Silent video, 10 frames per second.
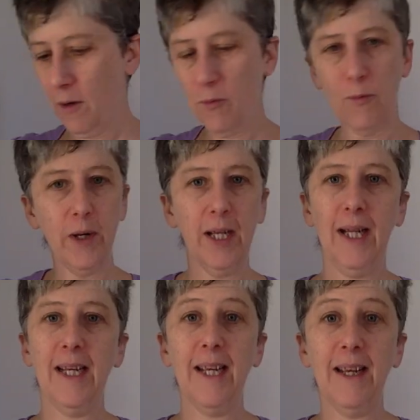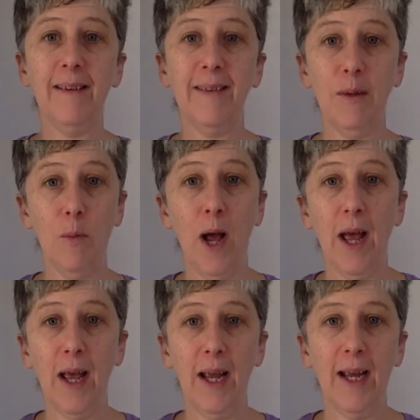a really easy
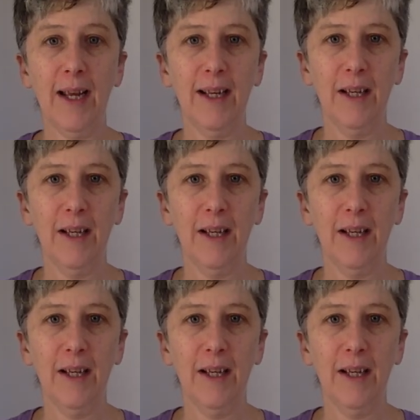way